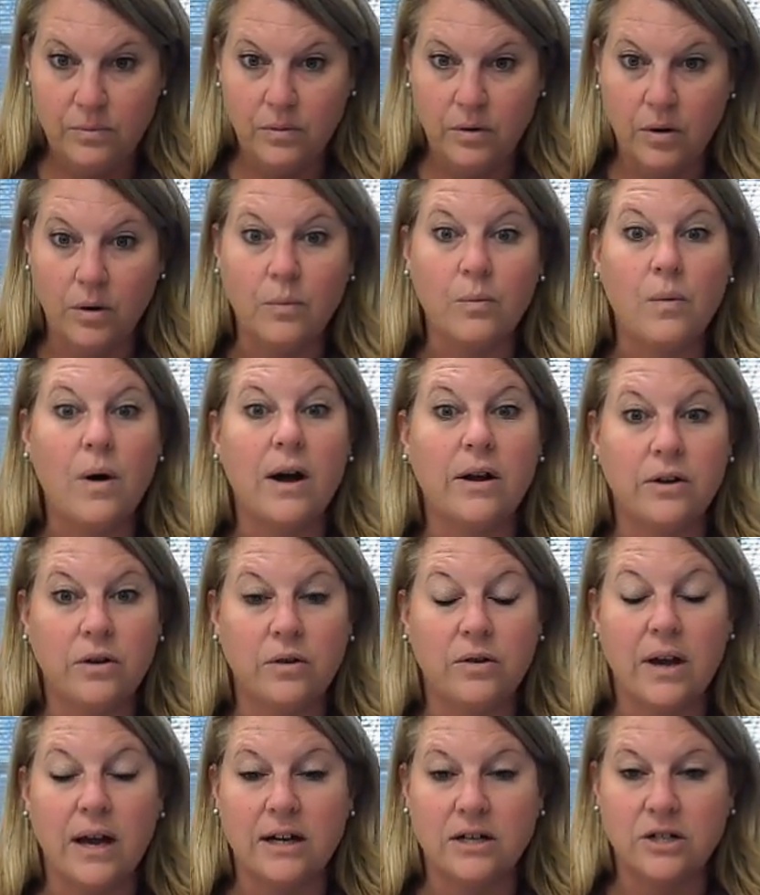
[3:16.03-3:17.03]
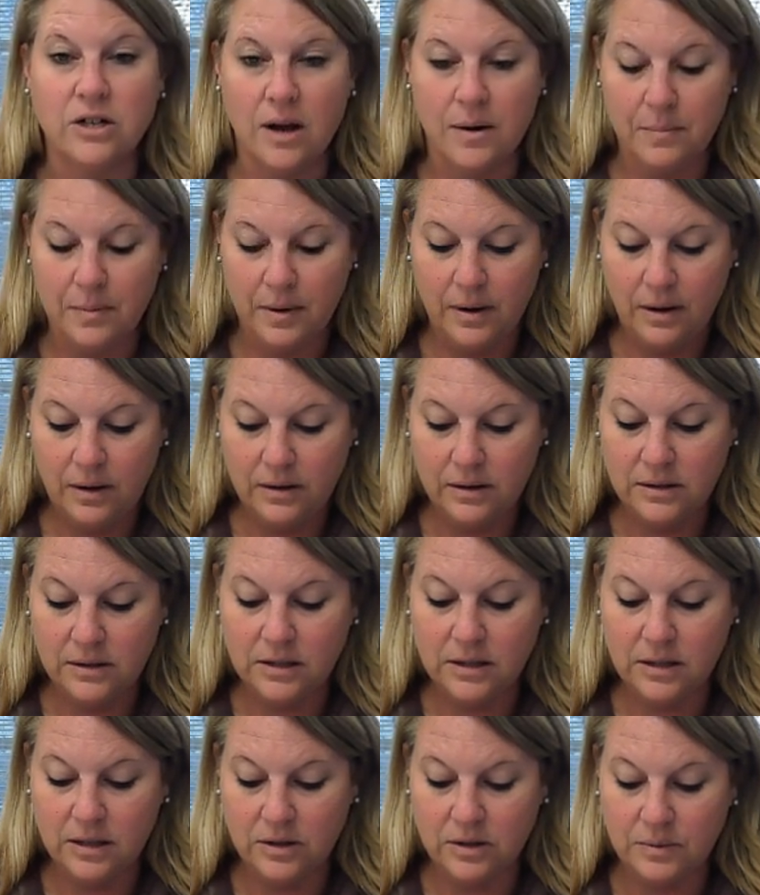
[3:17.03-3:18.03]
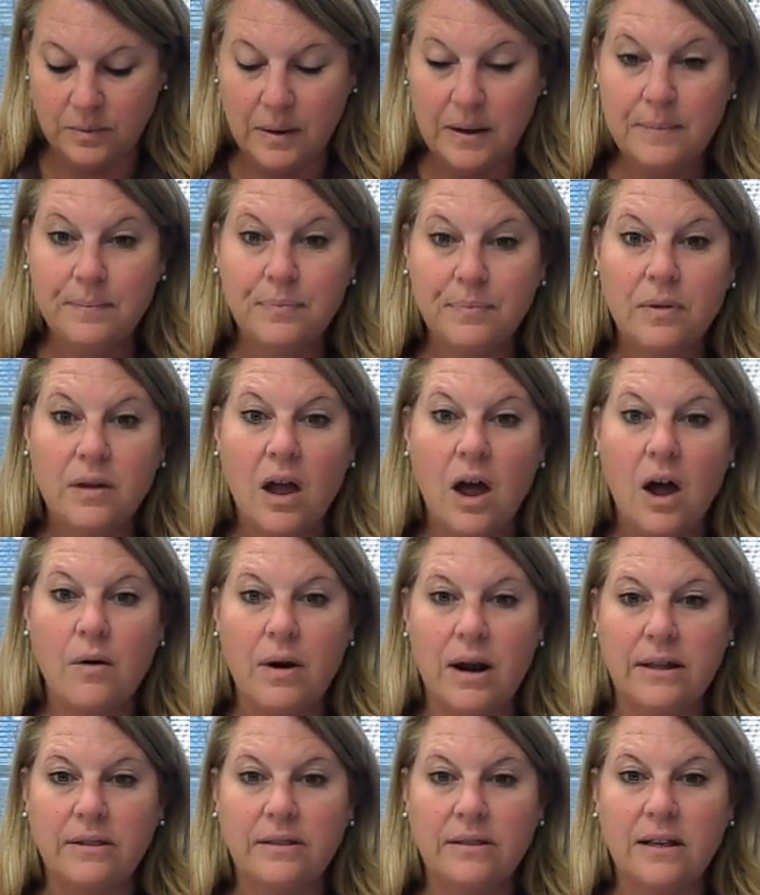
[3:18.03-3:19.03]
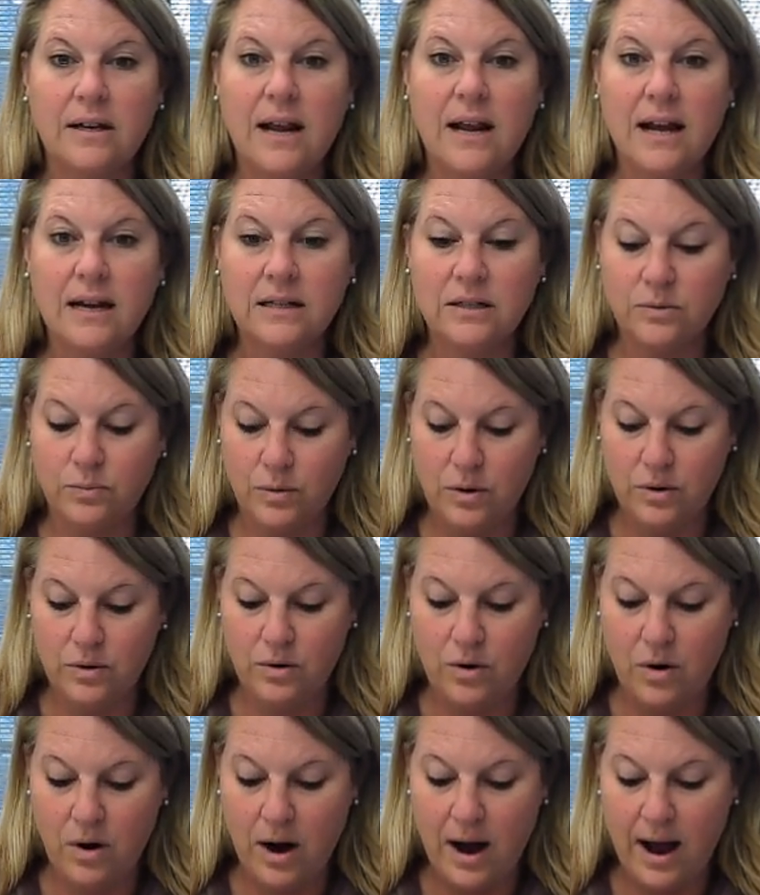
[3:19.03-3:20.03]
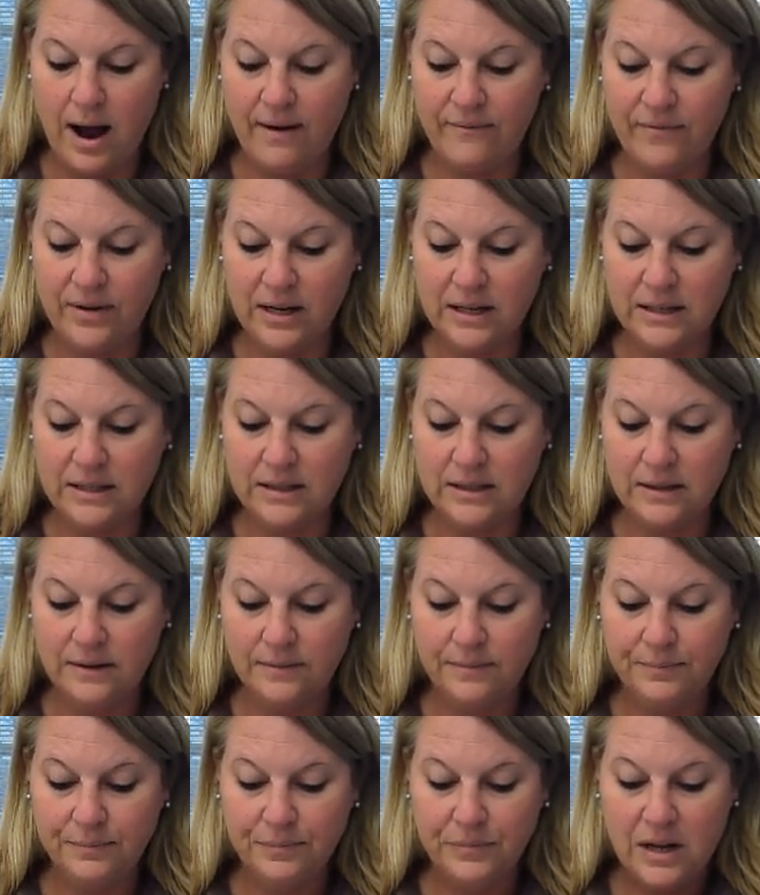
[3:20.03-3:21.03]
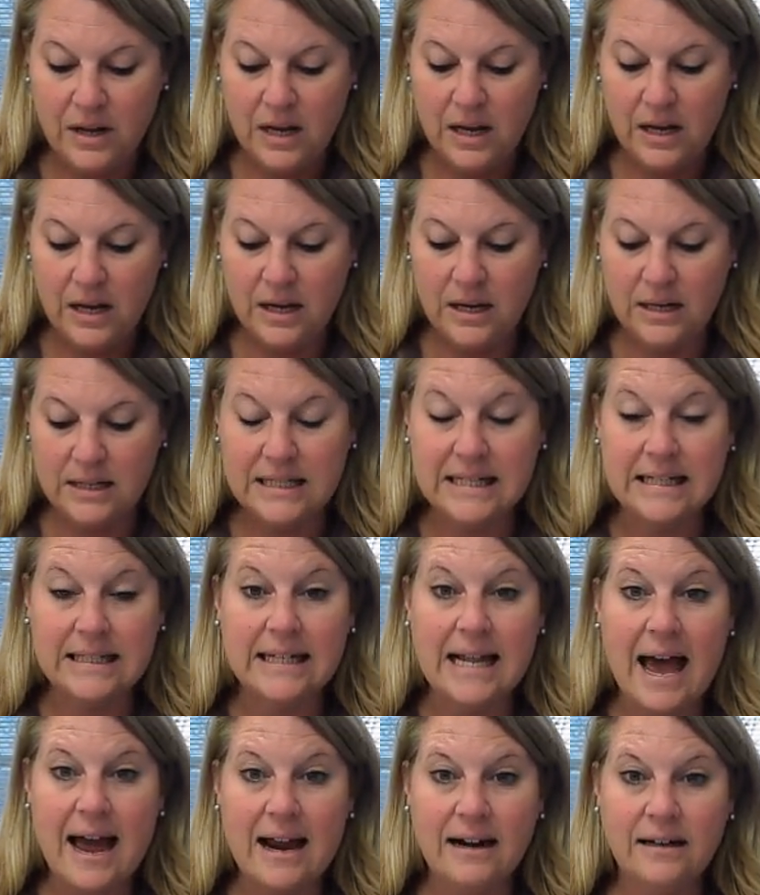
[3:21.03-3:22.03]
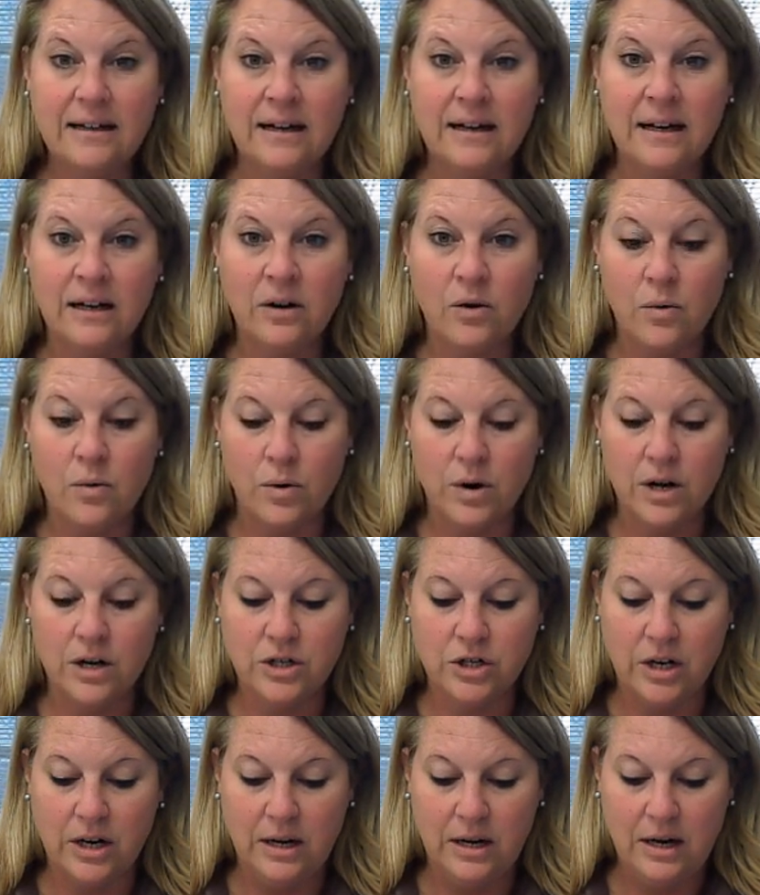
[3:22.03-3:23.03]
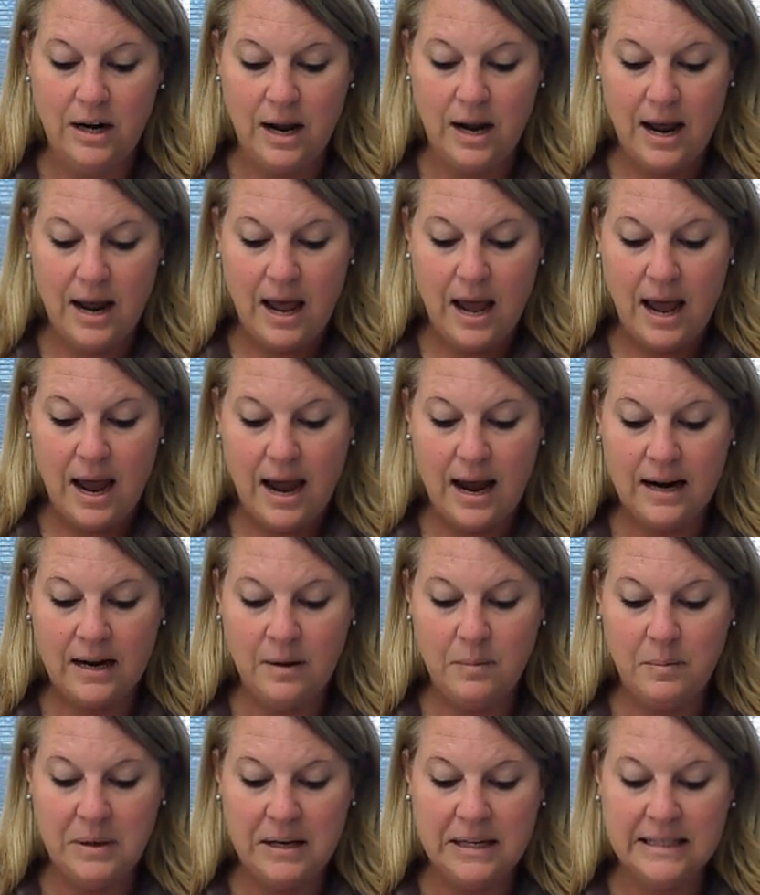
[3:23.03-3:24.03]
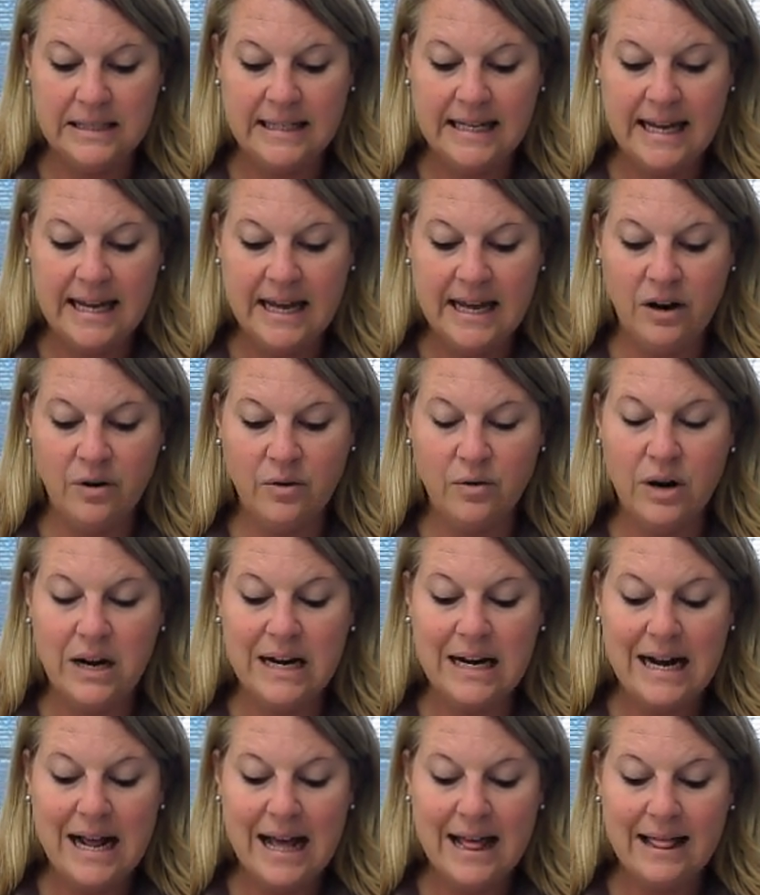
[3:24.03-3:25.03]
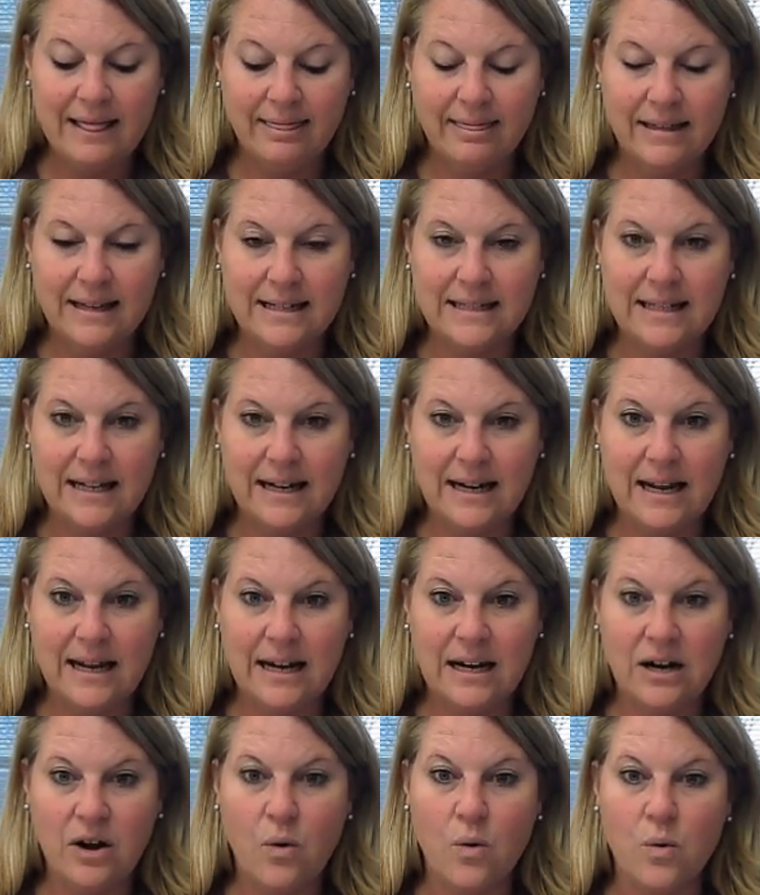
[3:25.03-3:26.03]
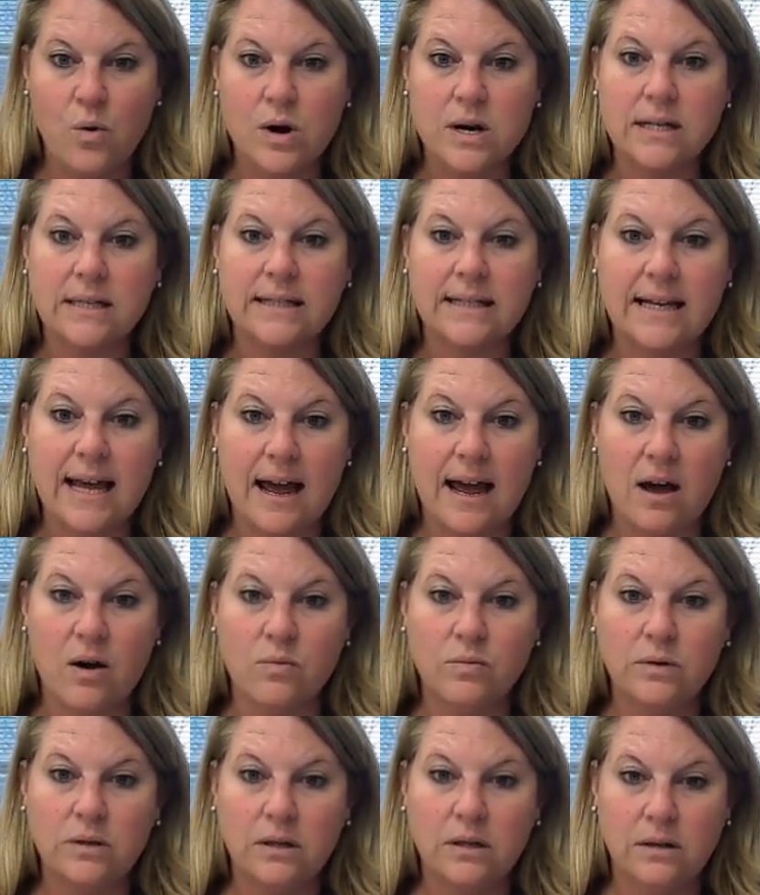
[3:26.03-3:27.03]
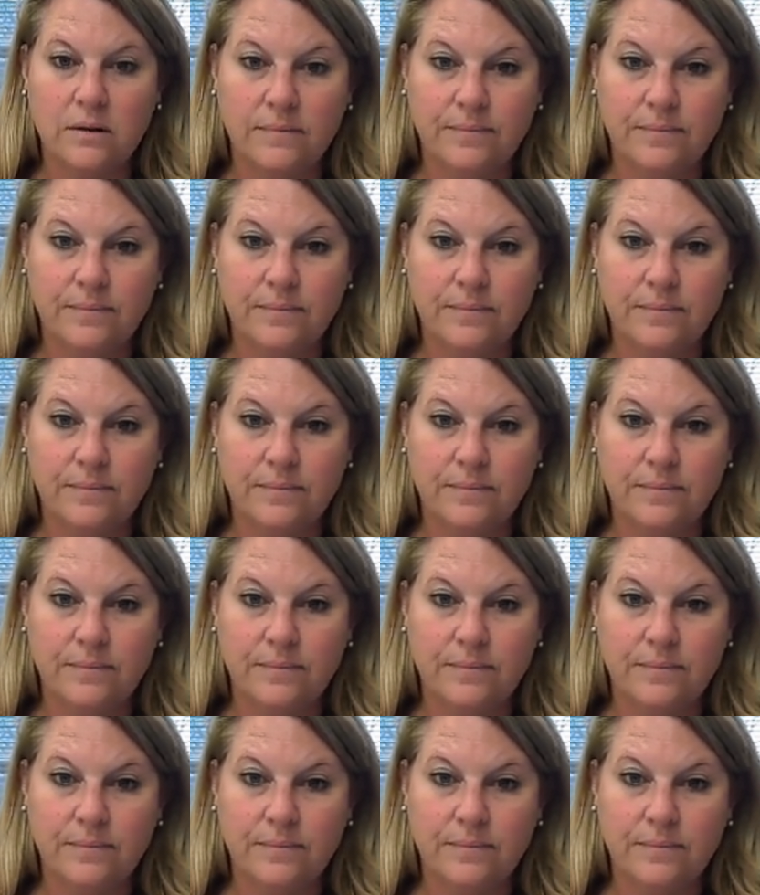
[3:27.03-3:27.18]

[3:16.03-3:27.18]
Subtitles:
Or while you catch up, excuse me. All right, the next root or affix is Latin in origin, and it means hearing, listening, or sound.